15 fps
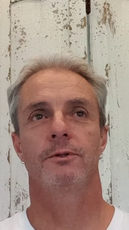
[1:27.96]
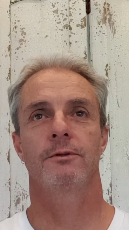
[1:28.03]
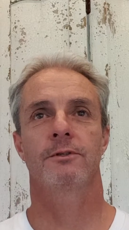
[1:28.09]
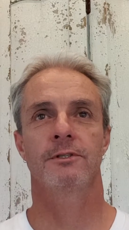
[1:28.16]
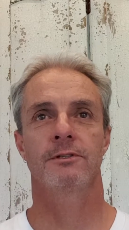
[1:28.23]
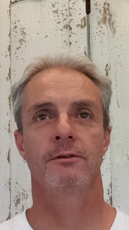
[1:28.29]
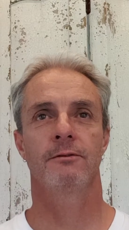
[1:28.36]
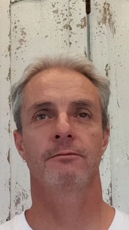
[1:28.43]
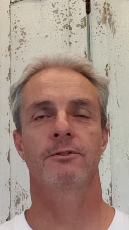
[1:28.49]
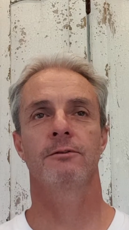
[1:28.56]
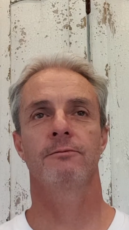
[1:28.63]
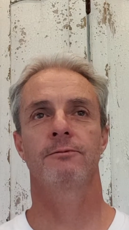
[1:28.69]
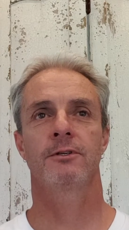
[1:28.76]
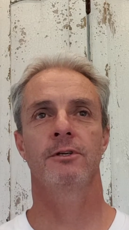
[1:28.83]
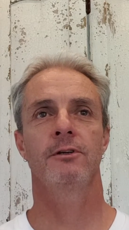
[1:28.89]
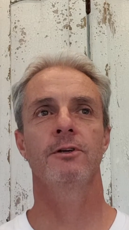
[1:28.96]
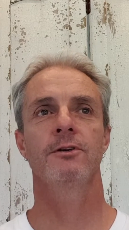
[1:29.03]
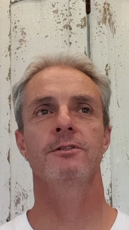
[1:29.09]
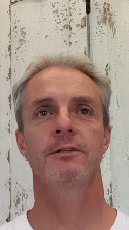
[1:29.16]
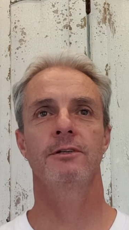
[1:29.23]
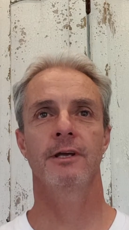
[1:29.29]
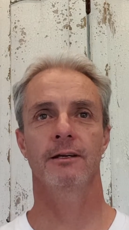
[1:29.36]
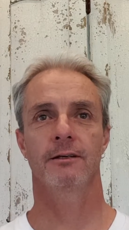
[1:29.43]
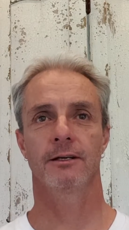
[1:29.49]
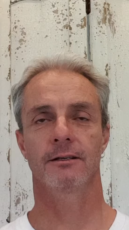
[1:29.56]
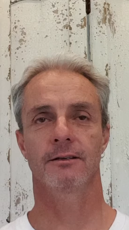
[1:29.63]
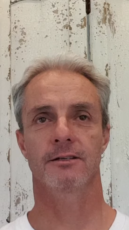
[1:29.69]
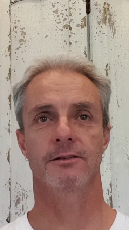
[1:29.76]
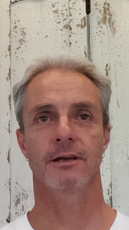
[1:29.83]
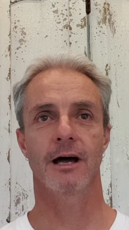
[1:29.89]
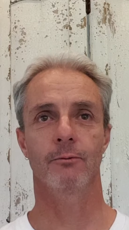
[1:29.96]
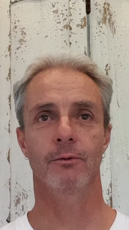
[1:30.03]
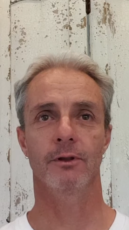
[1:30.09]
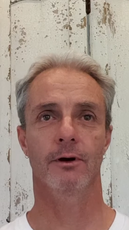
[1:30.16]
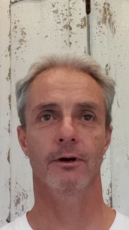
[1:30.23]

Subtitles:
to use the technique to start with,